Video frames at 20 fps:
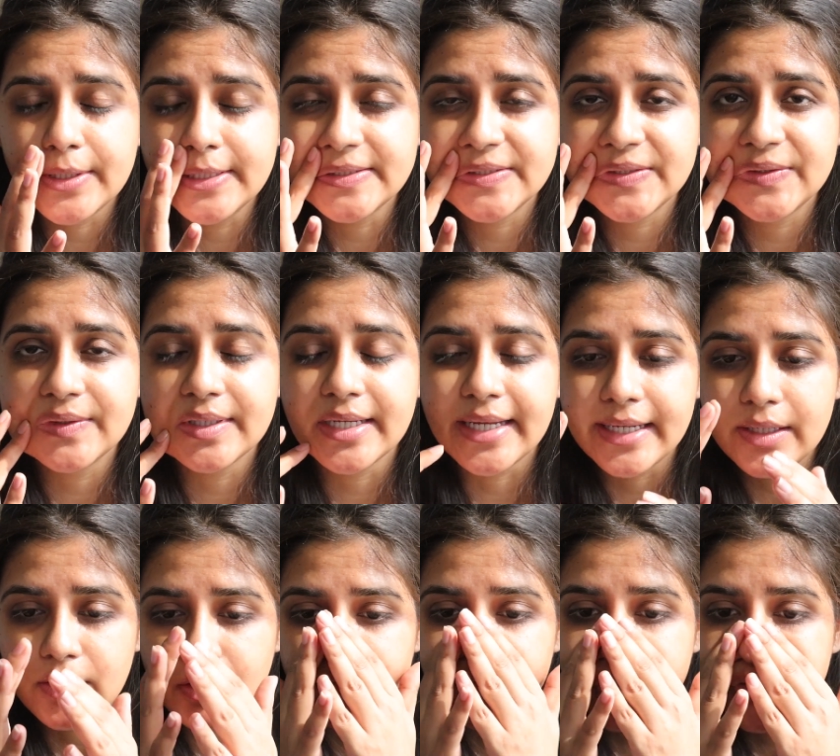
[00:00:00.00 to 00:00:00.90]
oils you
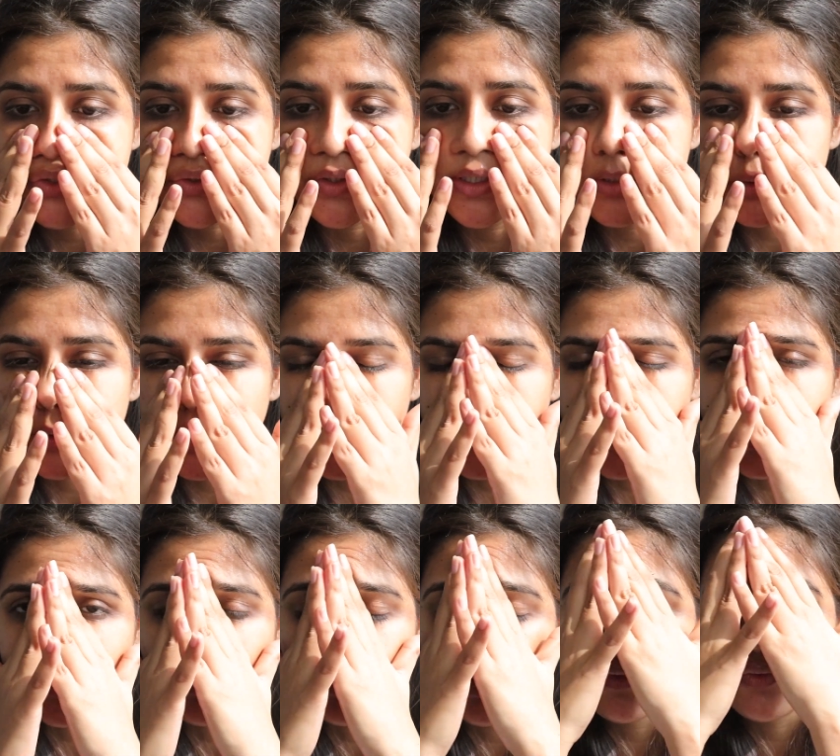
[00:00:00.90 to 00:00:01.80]
like of your choice, or you
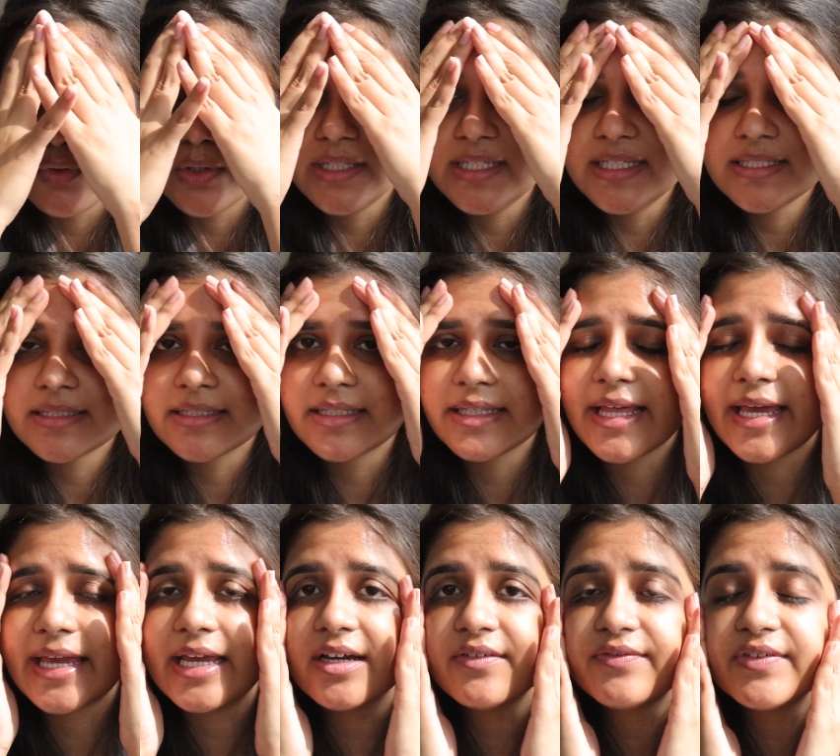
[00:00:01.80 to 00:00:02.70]
can go for these
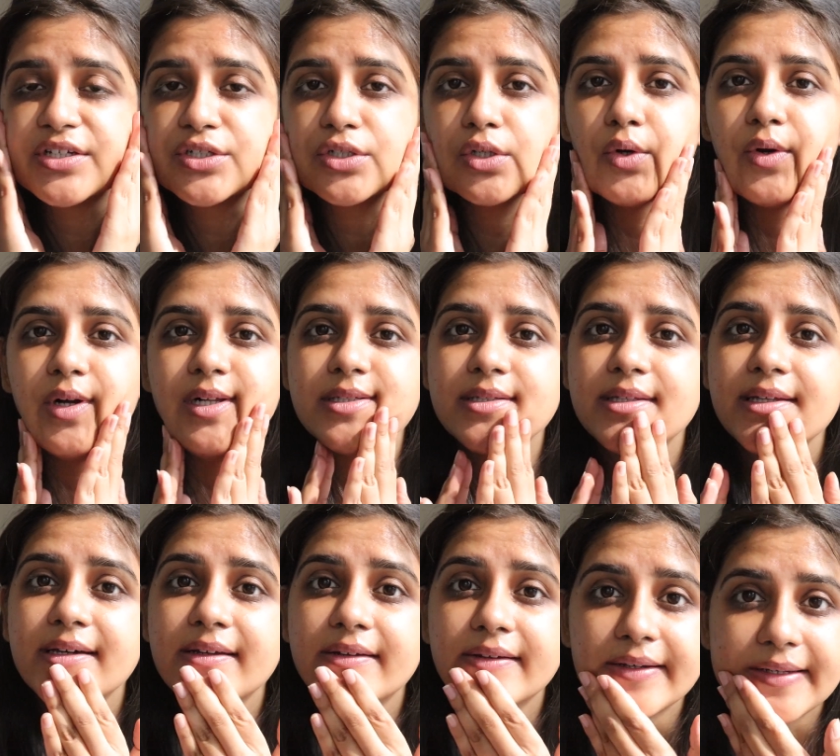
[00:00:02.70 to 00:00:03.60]
Nykaa facial oils.
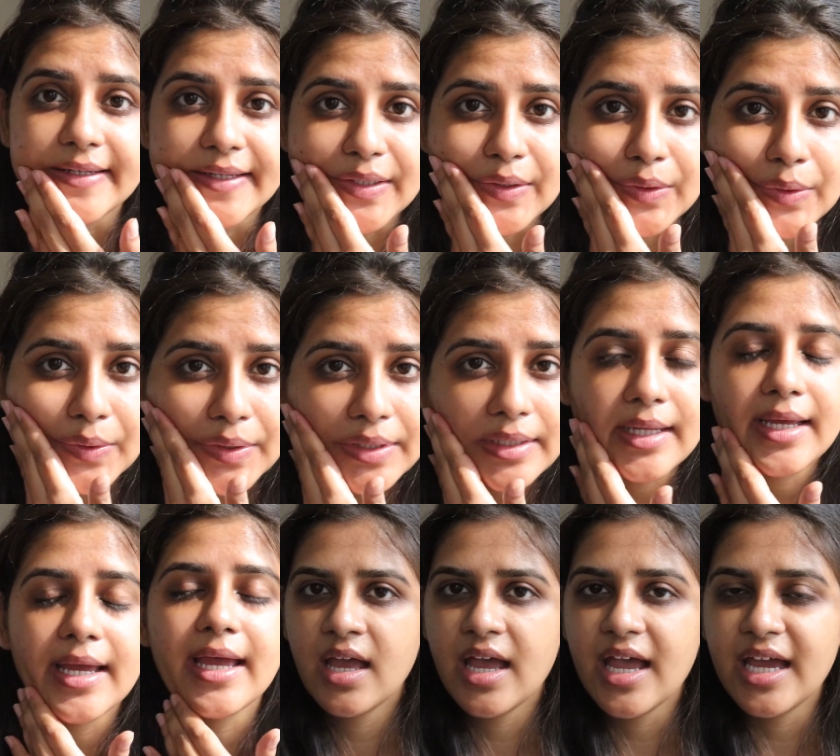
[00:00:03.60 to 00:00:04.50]
They are really good.
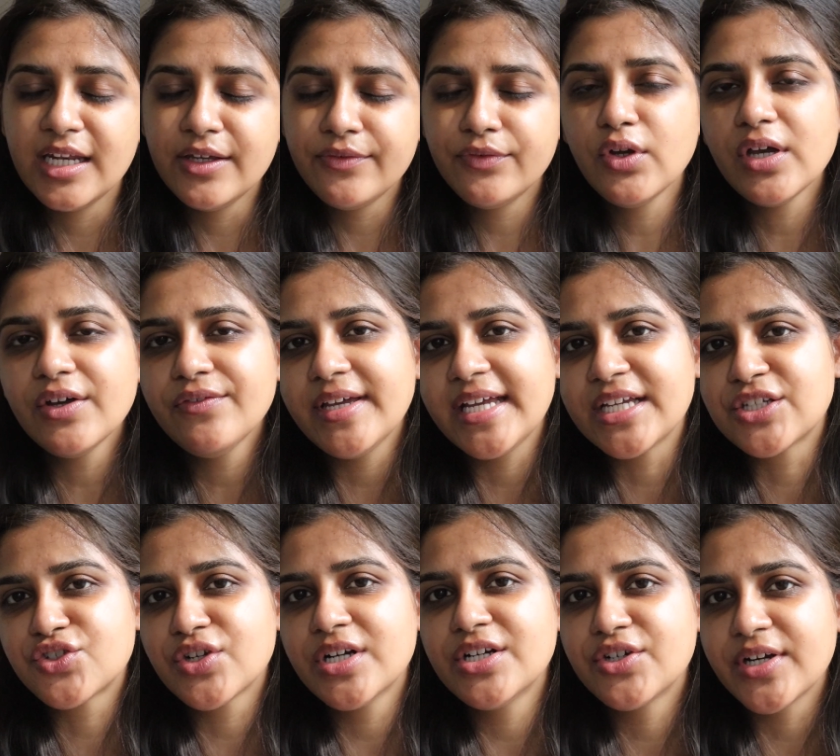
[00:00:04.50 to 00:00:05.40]
And if you have
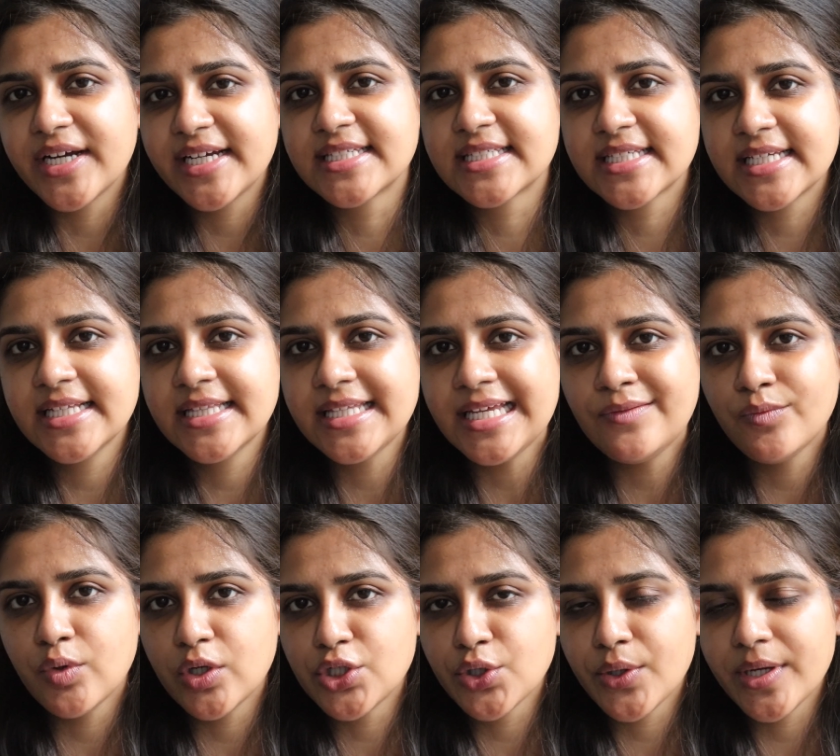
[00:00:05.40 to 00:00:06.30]
extra dry skin,
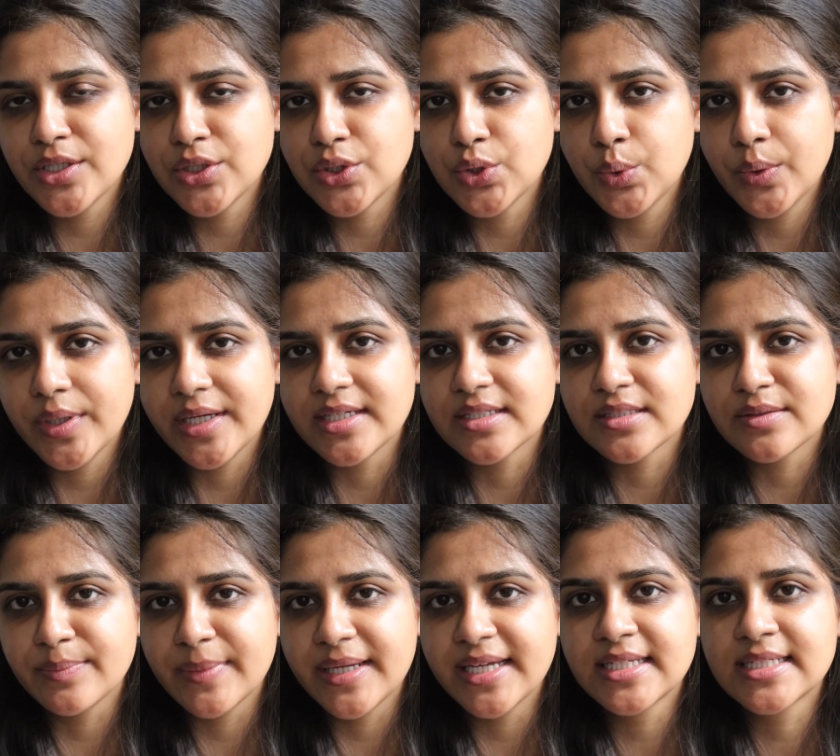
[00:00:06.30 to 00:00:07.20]
then what you can do is
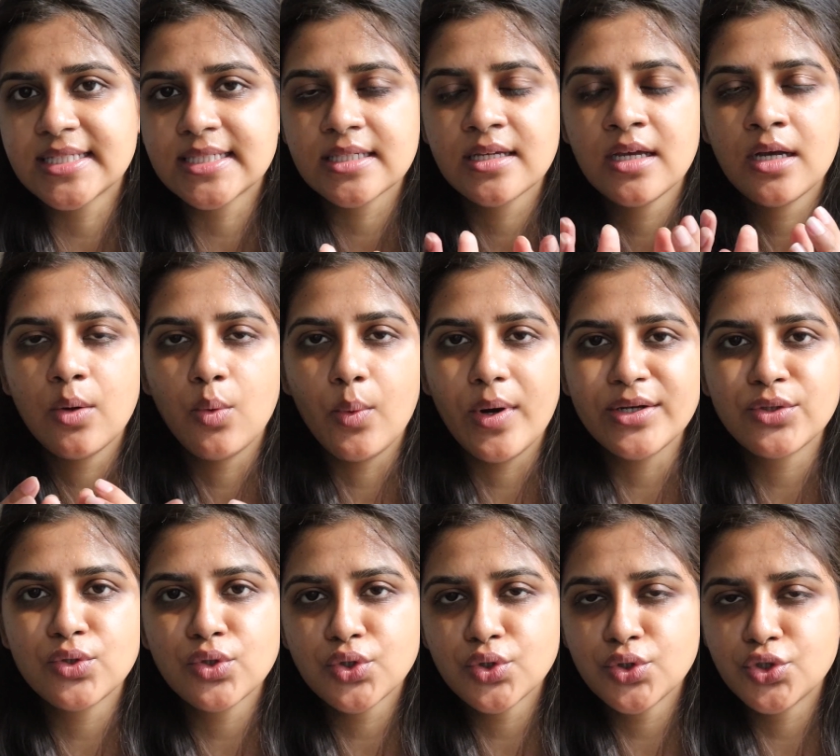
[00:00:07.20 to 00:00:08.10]
mix
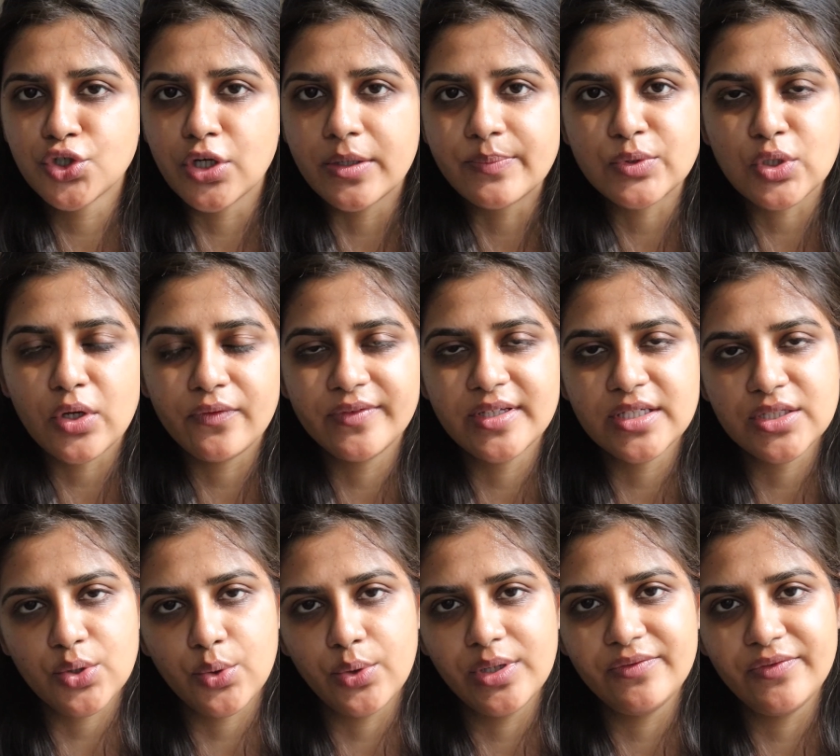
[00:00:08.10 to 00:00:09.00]
1 to 2 drops of
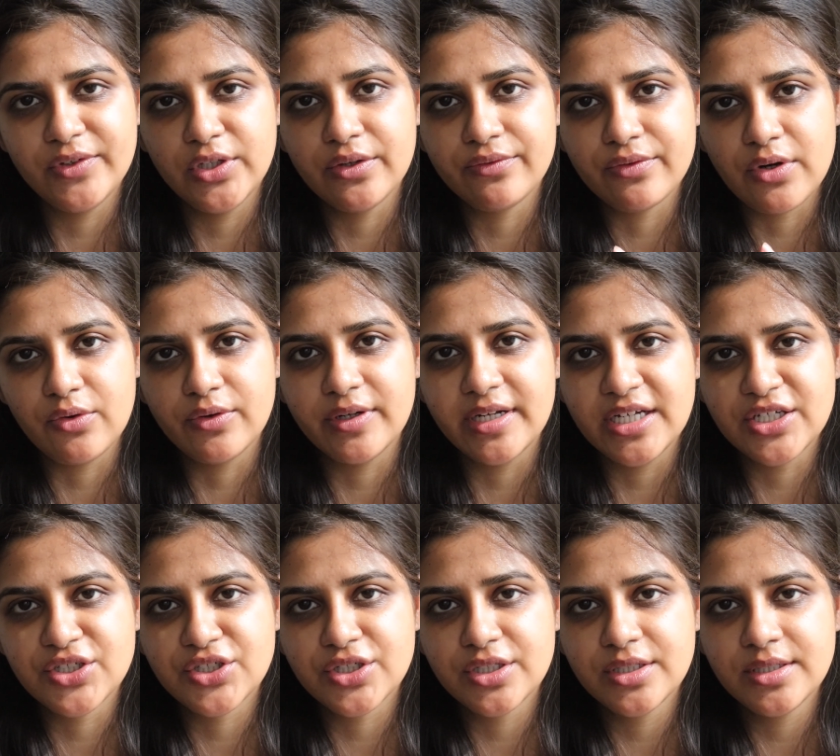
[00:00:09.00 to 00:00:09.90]
this oil with your
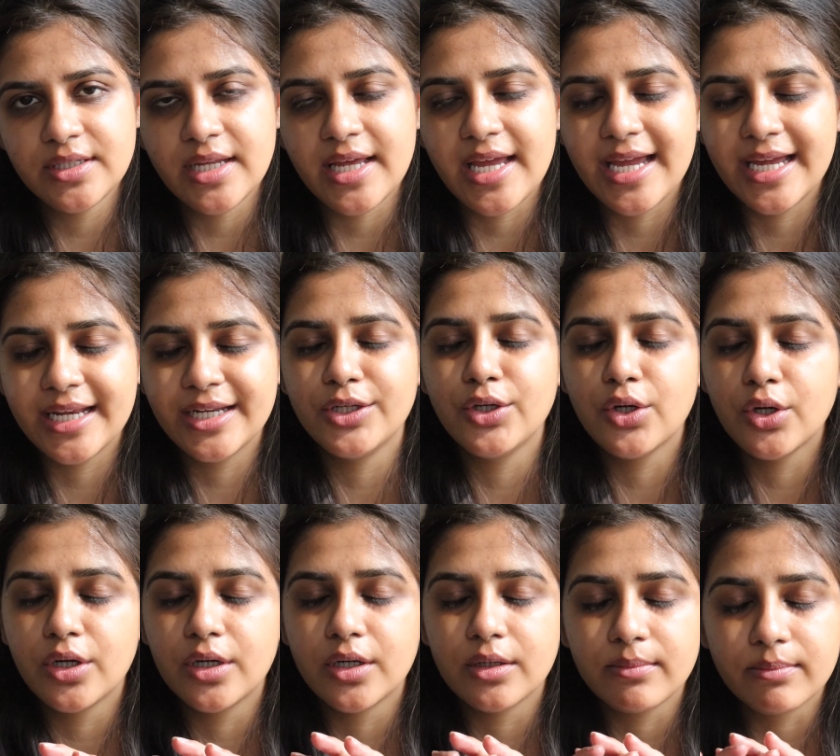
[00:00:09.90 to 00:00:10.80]
foundation, and
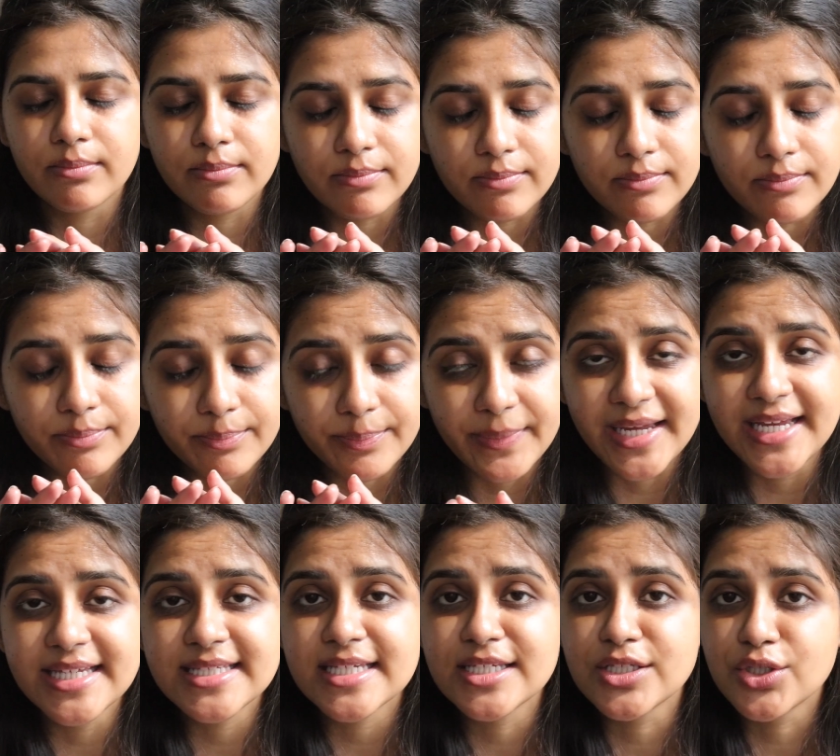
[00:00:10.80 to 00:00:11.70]
your
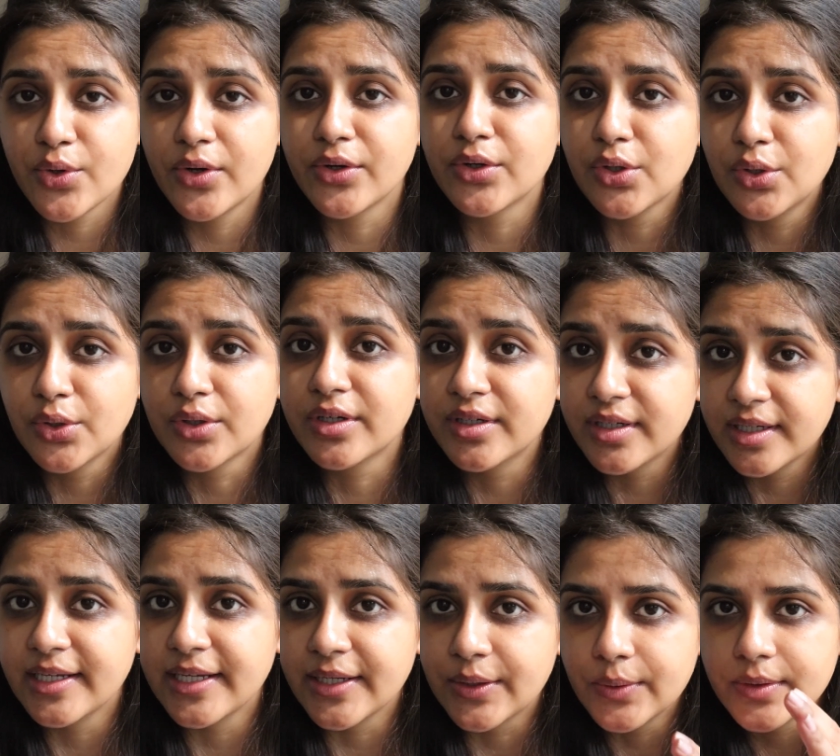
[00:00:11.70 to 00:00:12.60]
base is going to look really